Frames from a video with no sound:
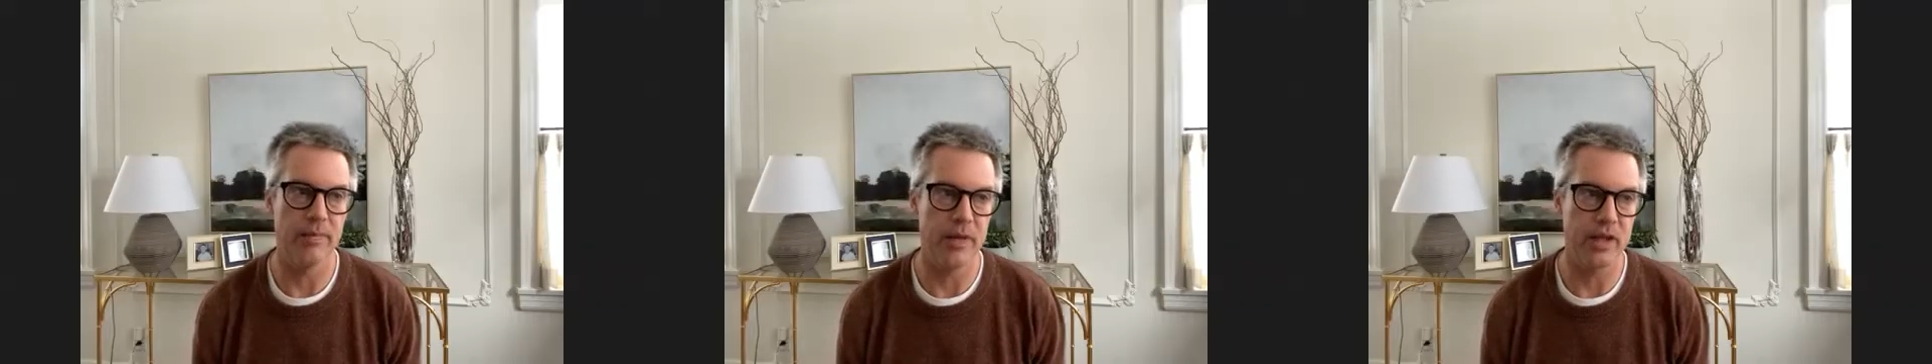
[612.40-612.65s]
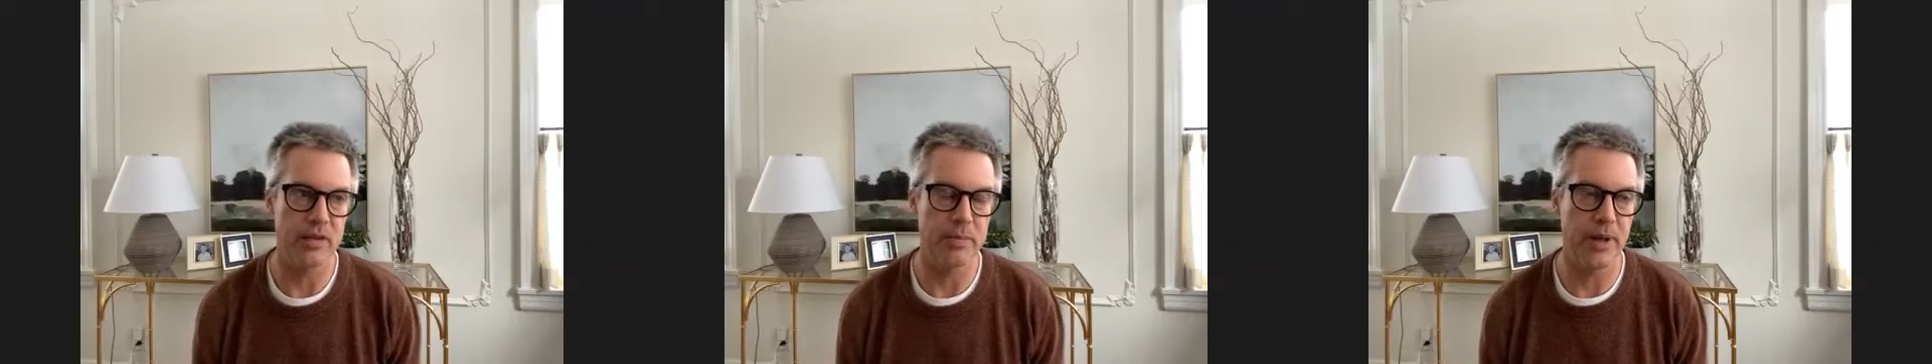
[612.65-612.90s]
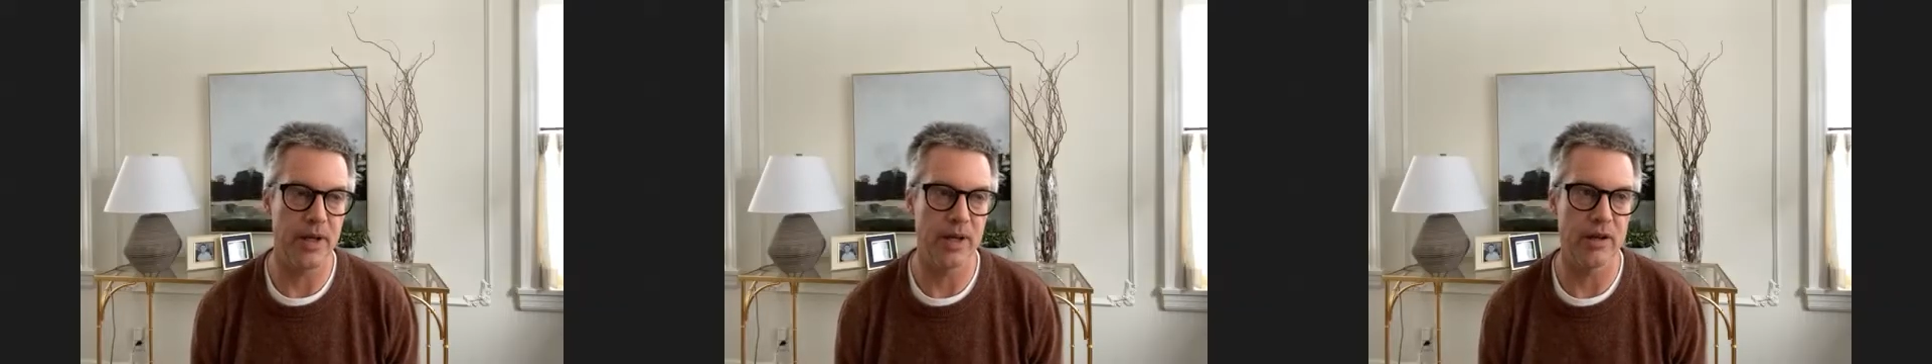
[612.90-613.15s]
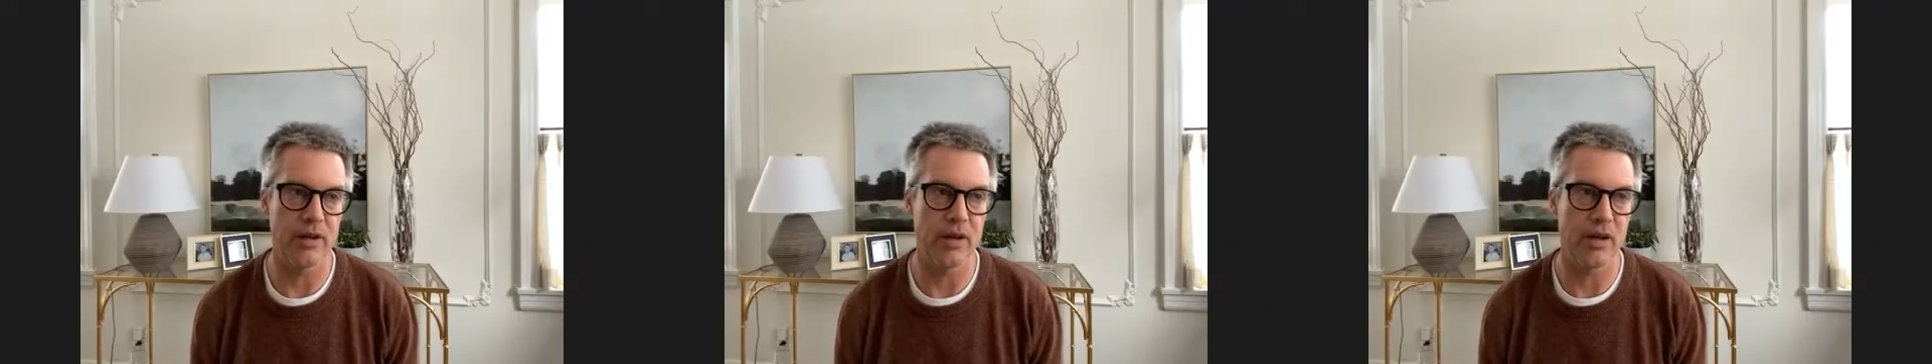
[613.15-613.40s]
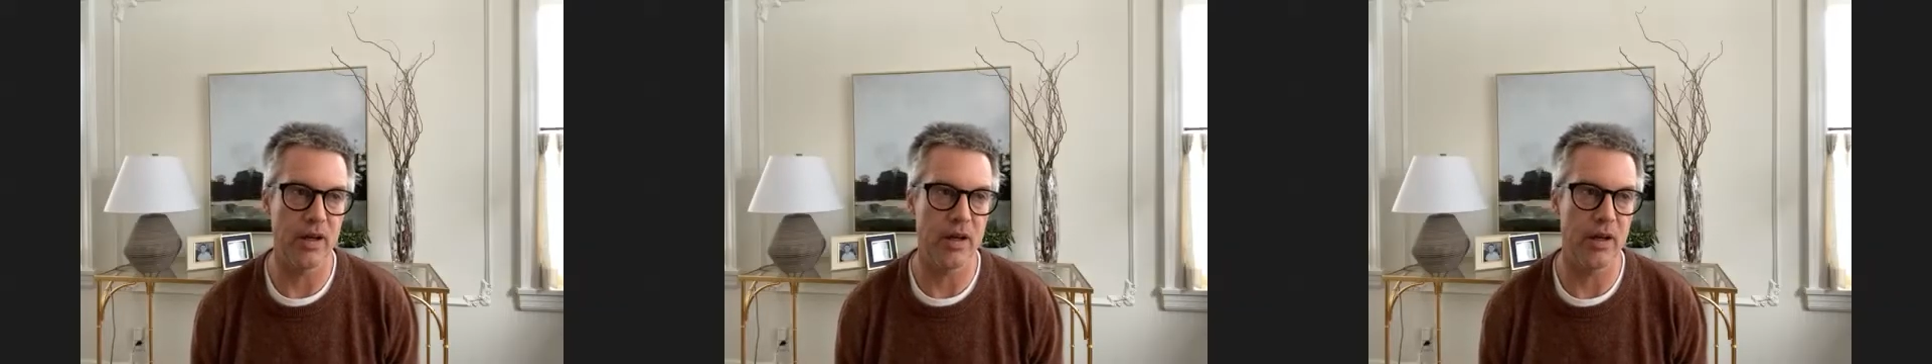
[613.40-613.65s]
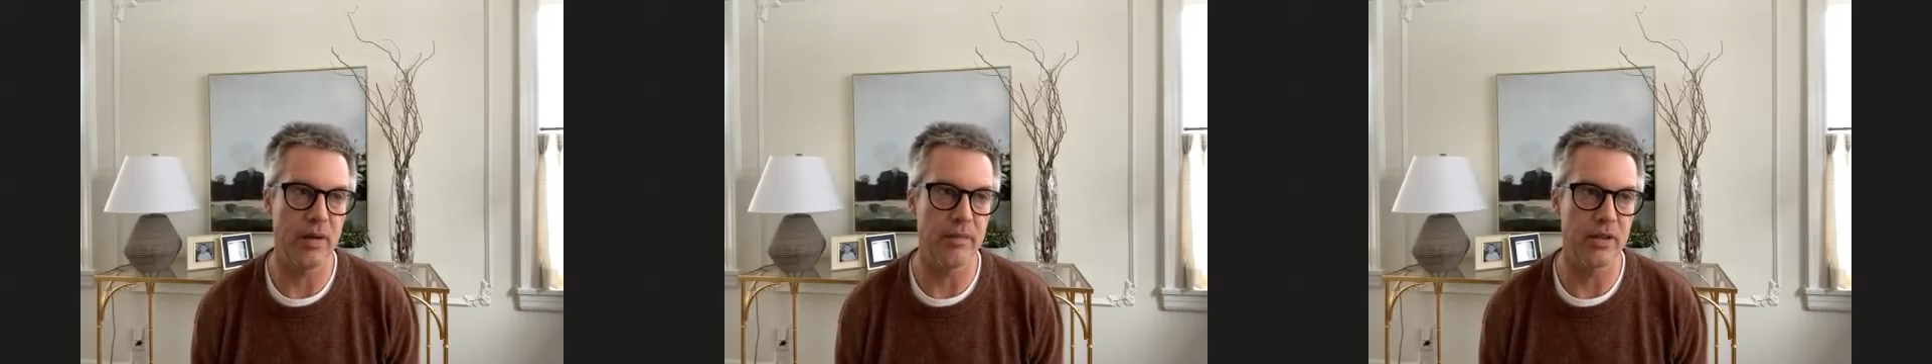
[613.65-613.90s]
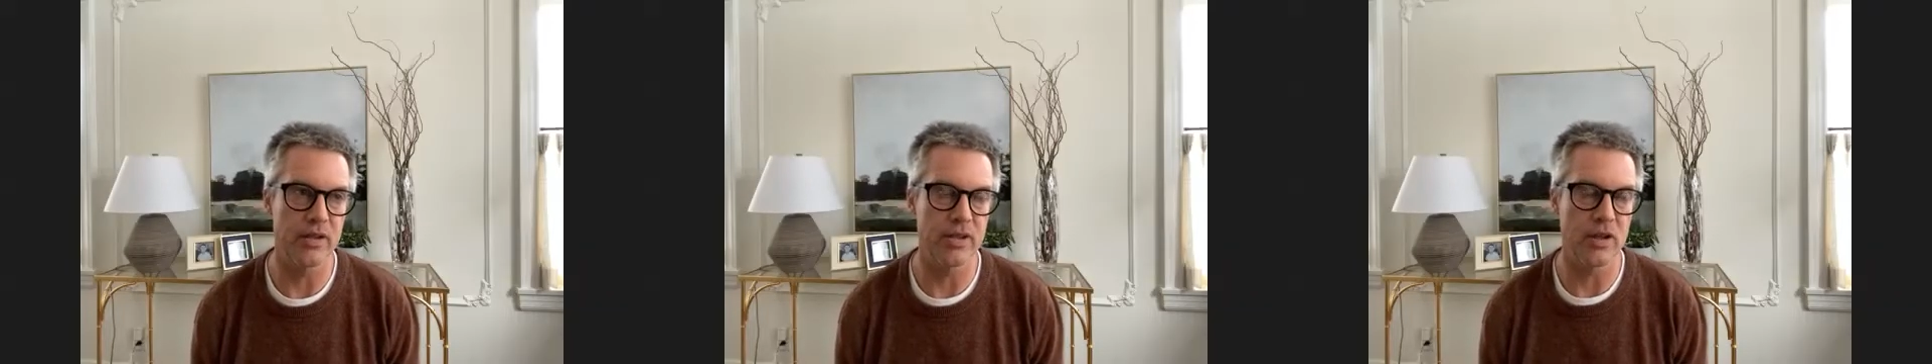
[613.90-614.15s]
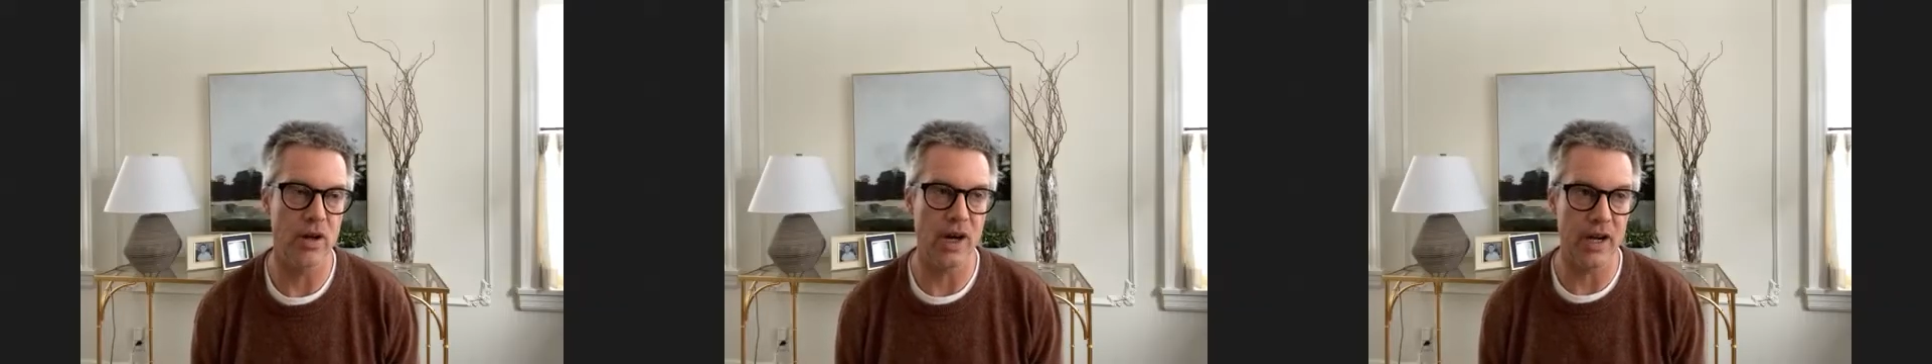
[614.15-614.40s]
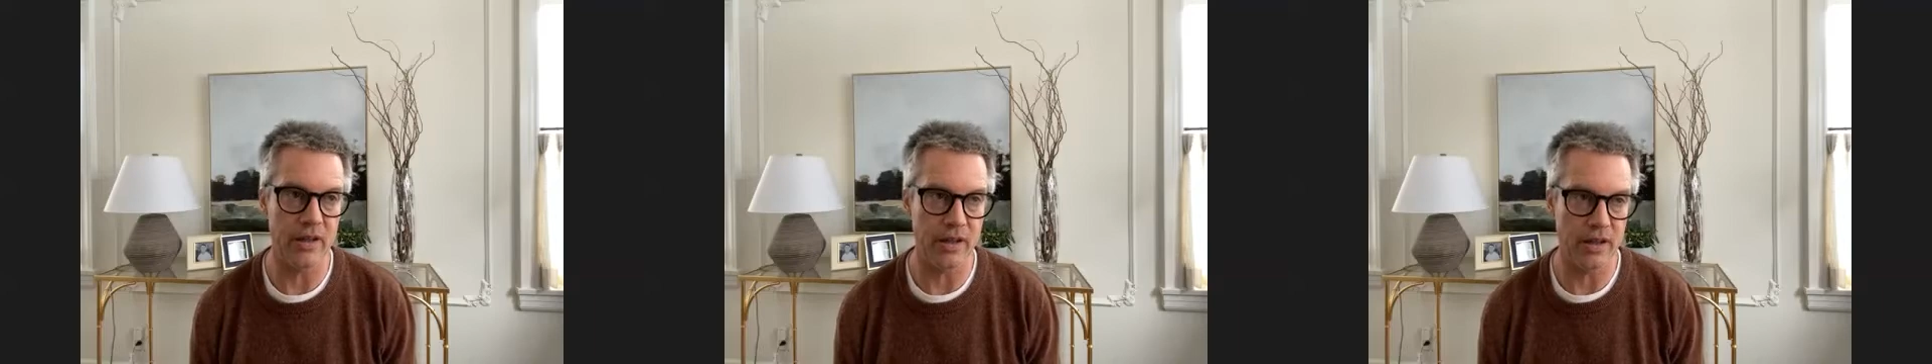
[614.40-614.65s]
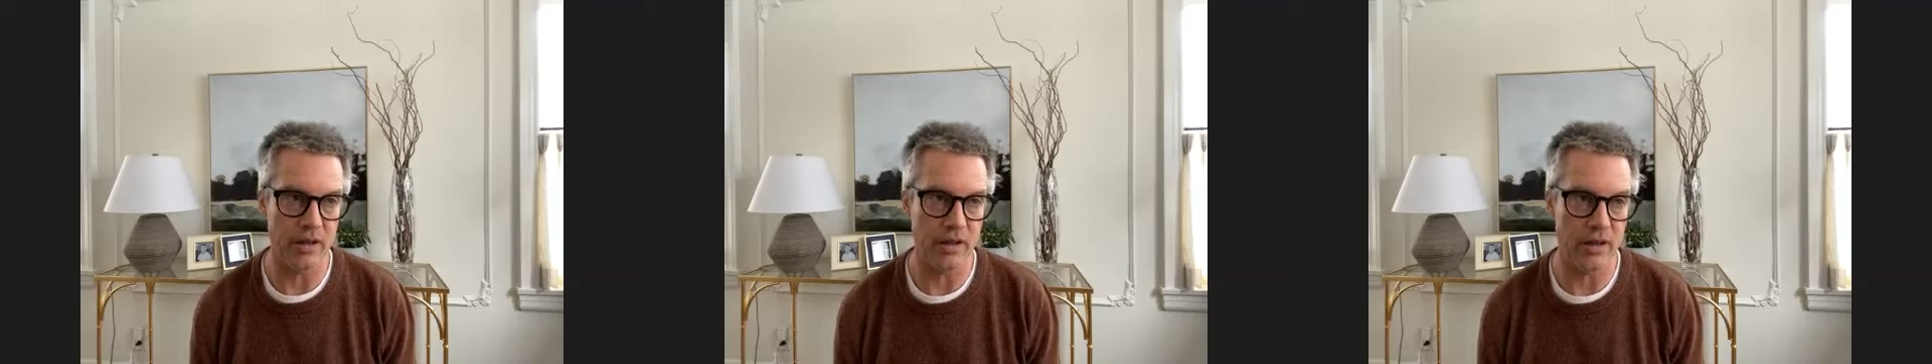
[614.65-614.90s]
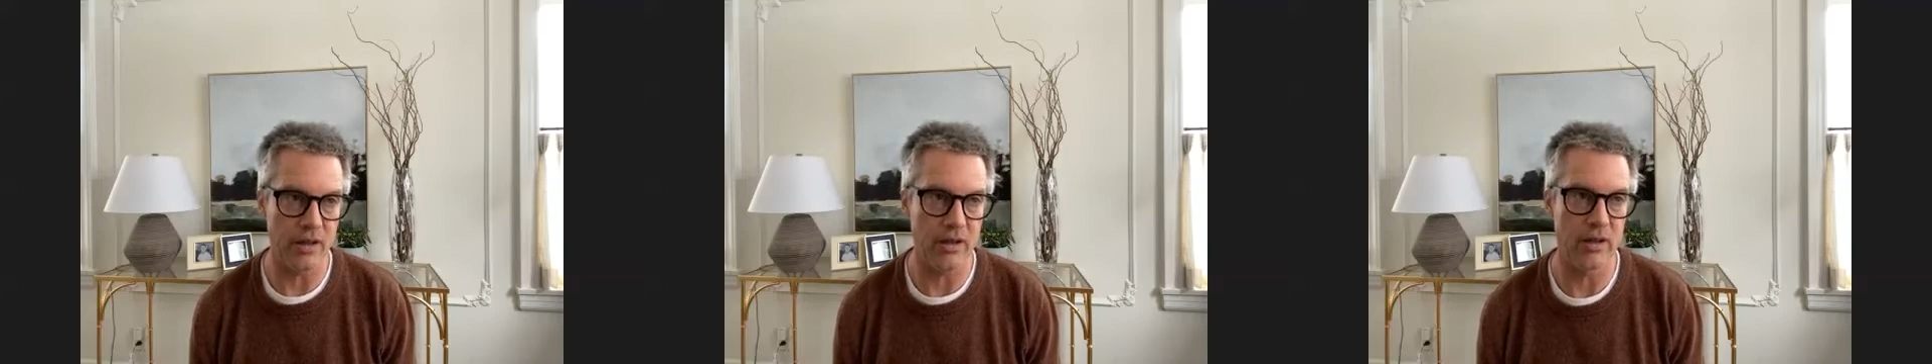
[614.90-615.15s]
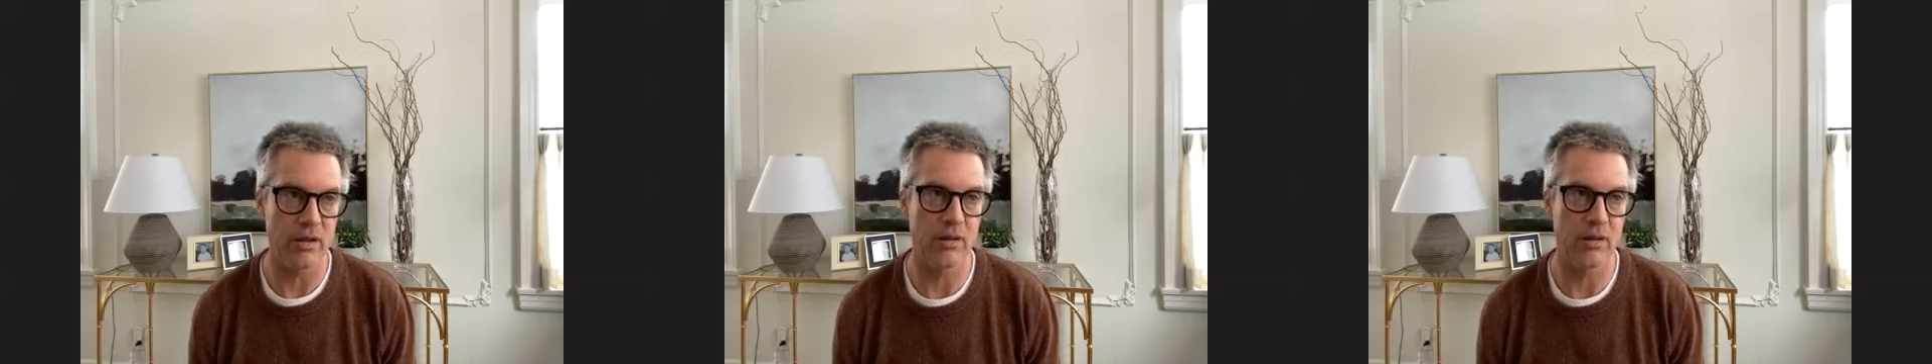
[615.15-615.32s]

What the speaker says: it's been, this is our 8th year,